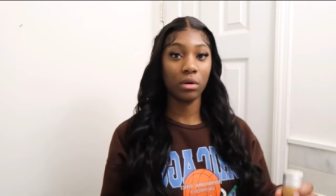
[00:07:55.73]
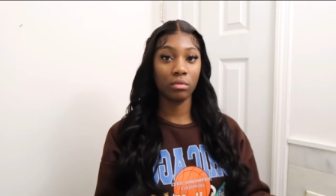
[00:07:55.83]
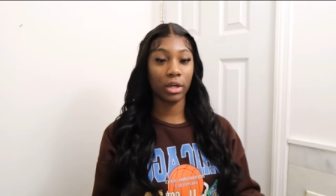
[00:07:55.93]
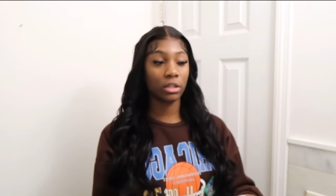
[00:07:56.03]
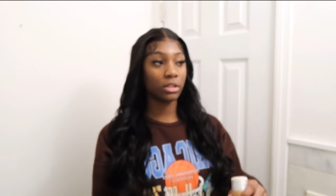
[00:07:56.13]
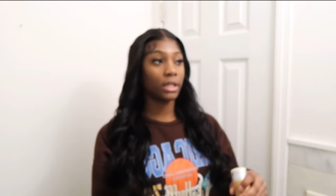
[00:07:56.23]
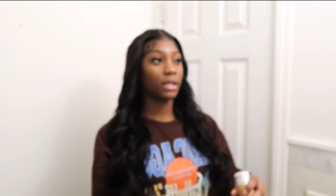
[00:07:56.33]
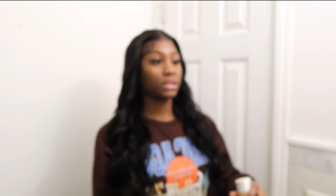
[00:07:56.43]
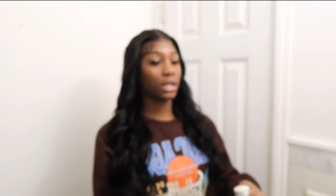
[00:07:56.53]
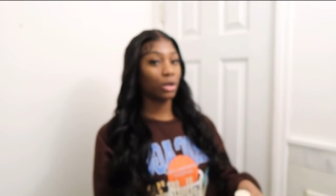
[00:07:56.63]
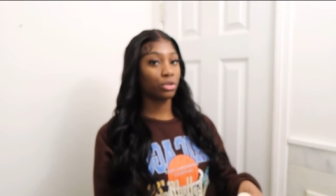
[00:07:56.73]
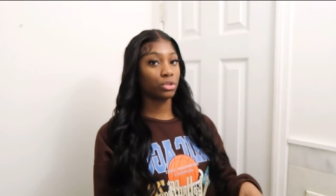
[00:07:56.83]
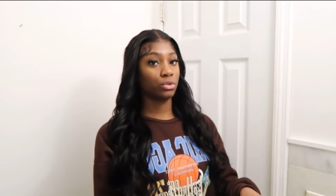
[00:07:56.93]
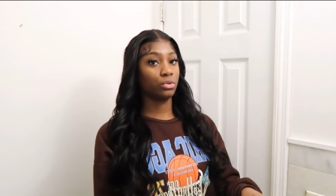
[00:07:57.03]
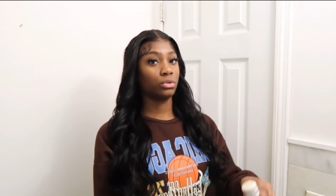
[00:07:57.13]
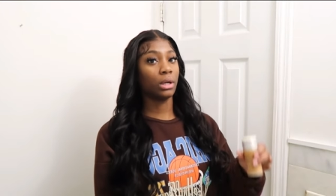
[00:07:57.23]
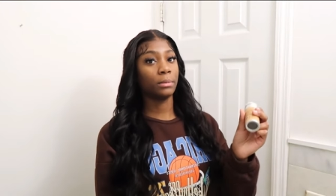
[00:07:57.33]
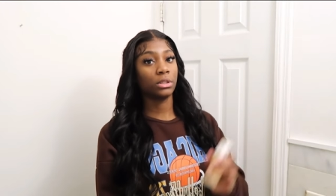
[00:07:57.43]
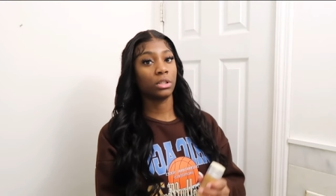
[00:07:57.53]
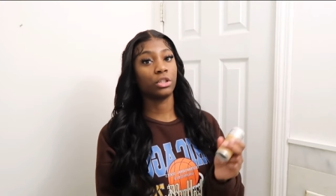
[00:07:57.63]
on regular days that I go to school,
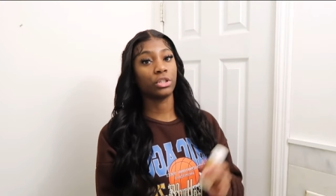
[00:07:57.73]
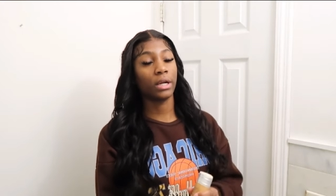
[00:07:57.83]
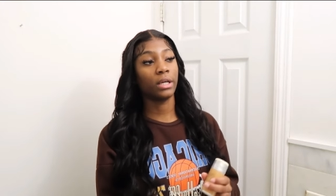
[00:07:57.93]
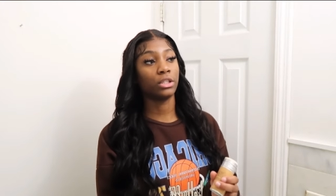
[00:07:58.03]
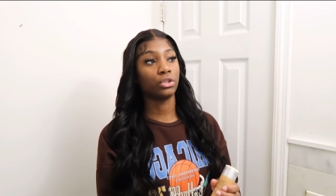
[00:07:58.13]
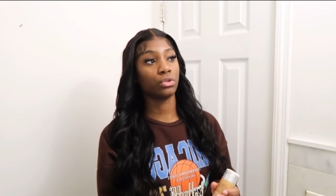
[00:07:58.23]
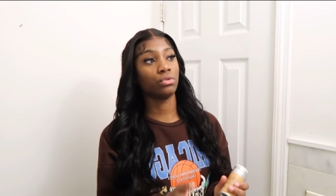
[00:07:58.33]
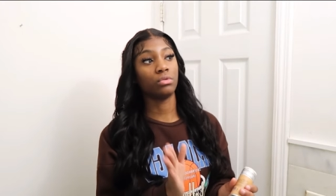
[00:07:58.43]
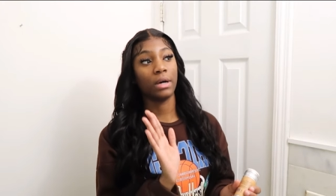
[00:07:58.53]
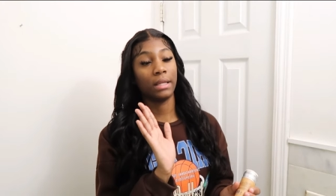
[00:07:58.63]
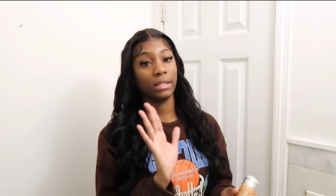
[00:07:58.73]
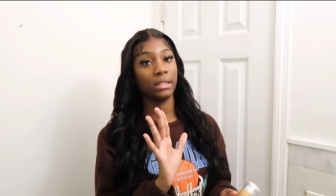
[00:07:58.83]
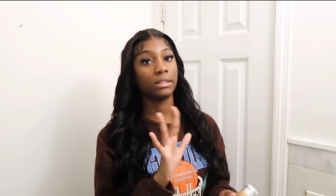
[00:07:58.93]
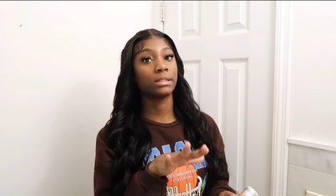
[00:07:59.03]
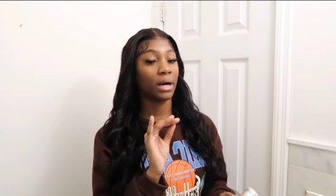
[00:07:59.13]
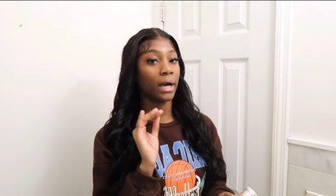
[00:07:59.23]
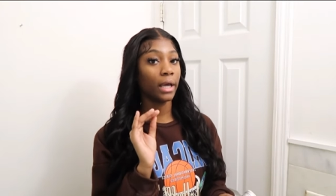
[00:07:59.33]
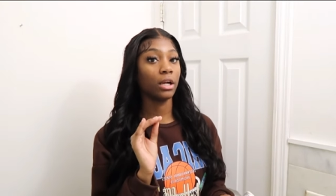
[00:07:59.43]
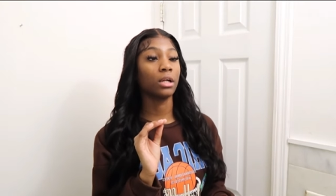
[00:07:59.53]
I'm just gonna try to get to school at least by 8